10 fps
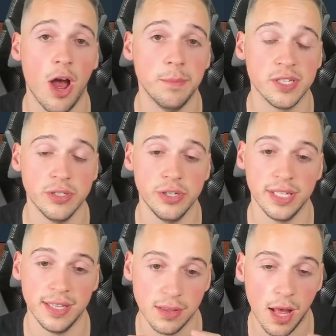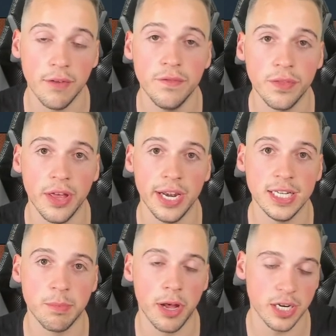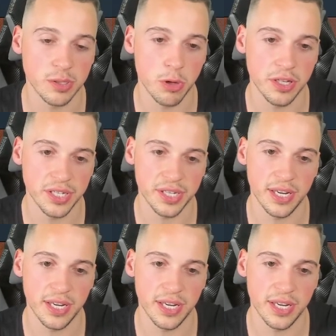I absolutely love that he's playing as well